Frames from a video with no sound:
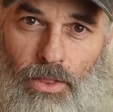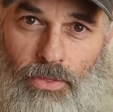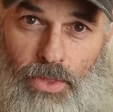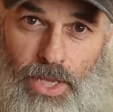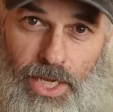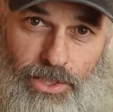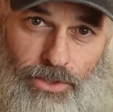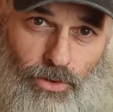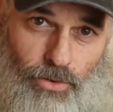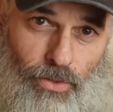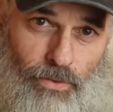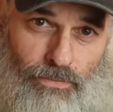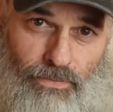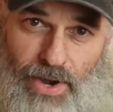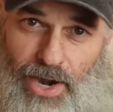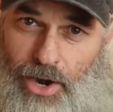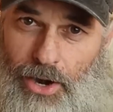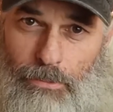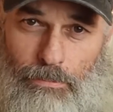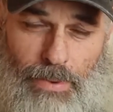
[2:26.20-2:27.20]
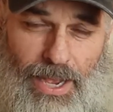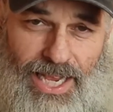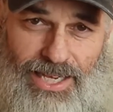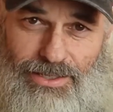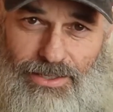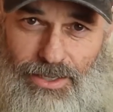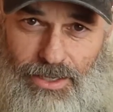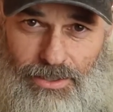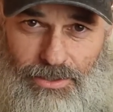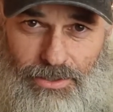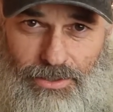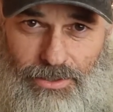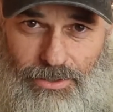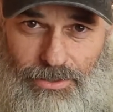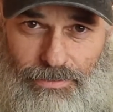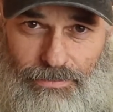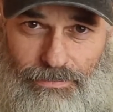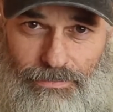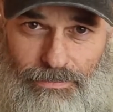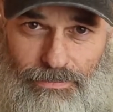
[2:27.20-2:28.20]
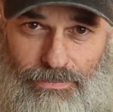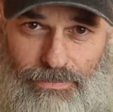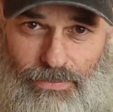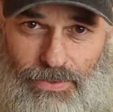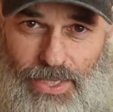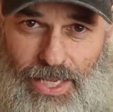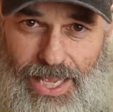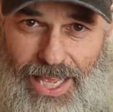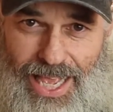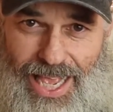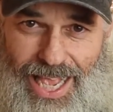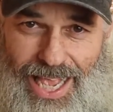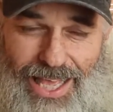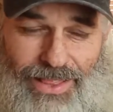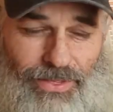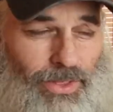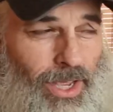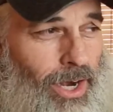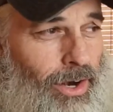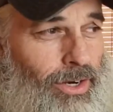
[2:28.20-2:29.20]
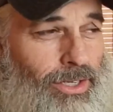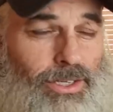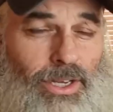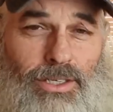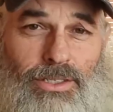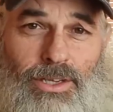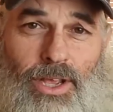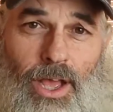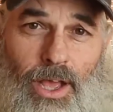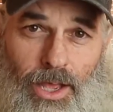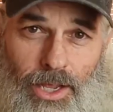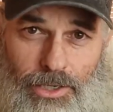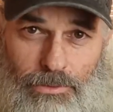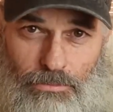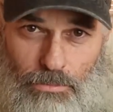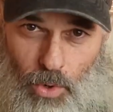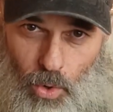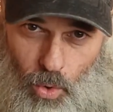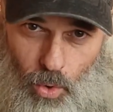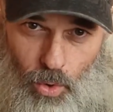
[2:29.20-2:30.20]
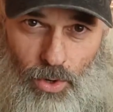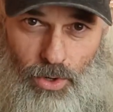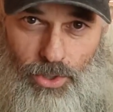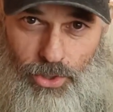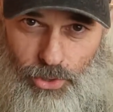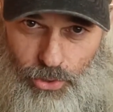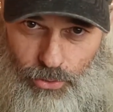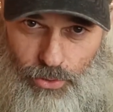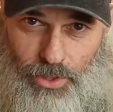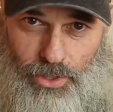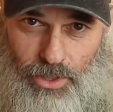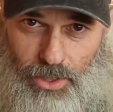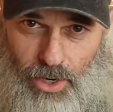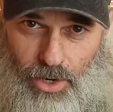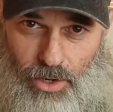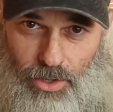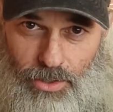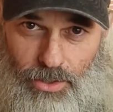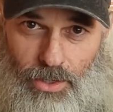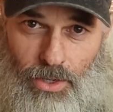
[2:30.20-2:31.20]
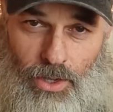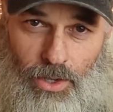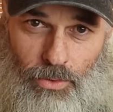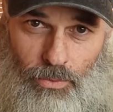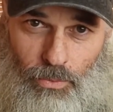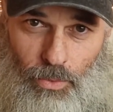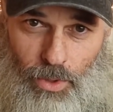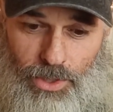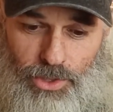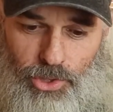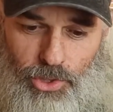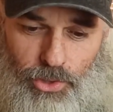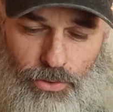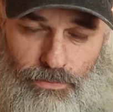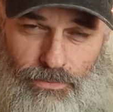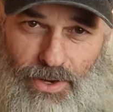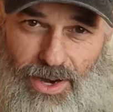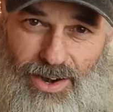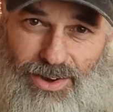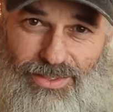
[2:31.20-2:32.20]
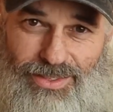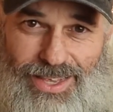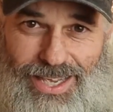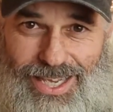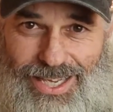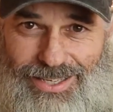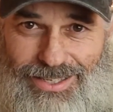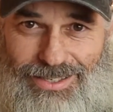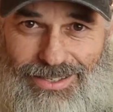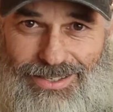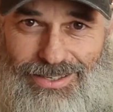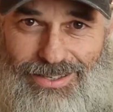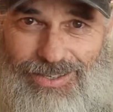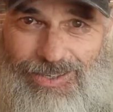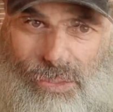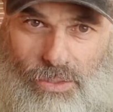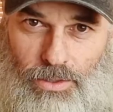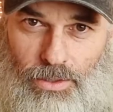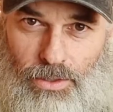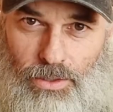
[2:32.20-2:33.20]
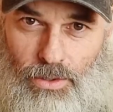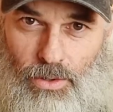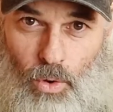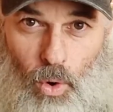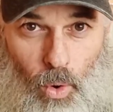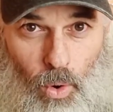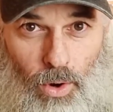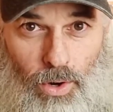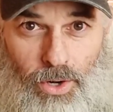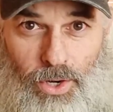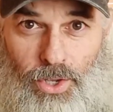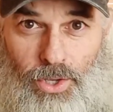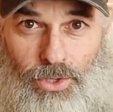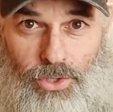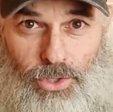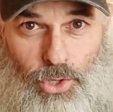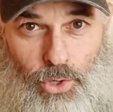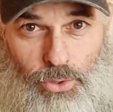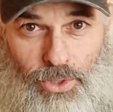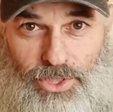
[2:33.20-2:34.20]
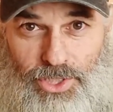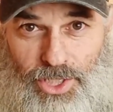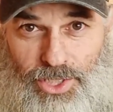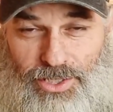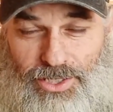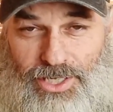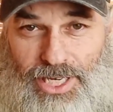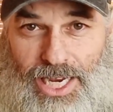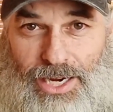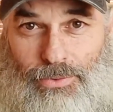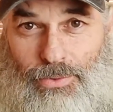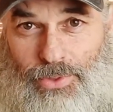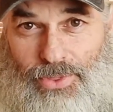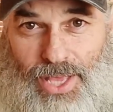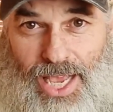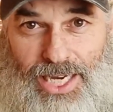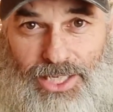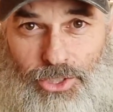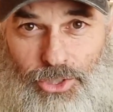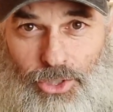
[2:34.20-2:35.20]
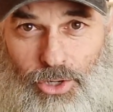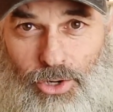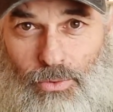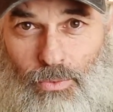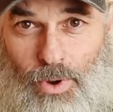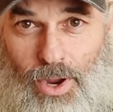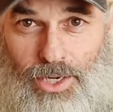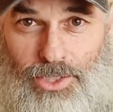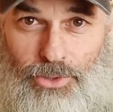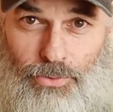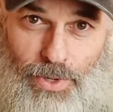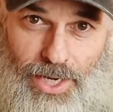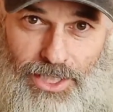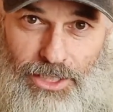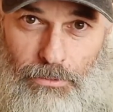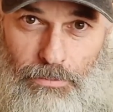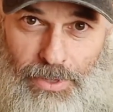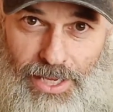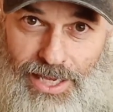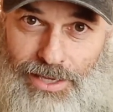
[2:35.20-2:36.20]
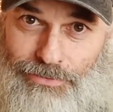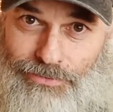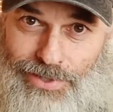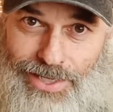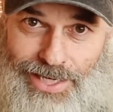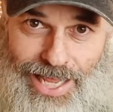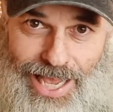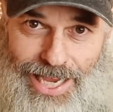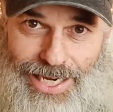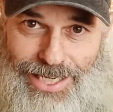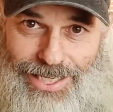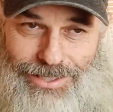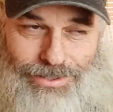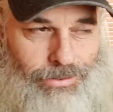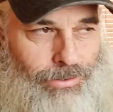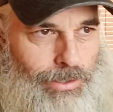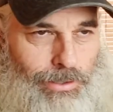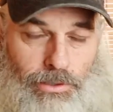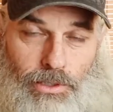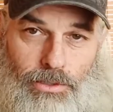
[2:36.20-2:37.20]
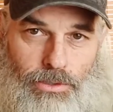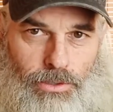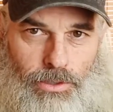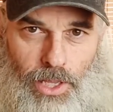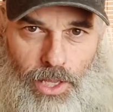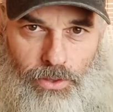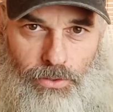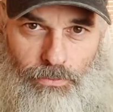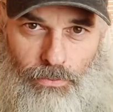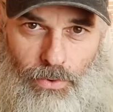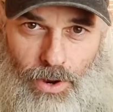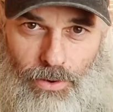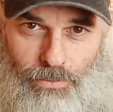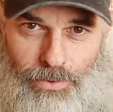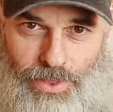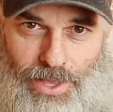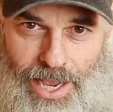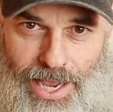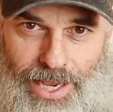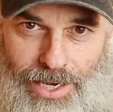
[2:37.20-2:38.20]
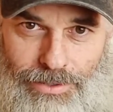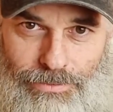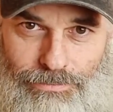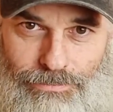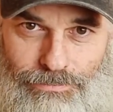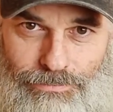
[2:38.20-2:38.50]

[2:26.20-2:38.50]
These are the very basics. And there is a ton more you can learn once you've learned this. Or you can just stick with that sugar wash recipe if you like it. And there's nothing wrong with that.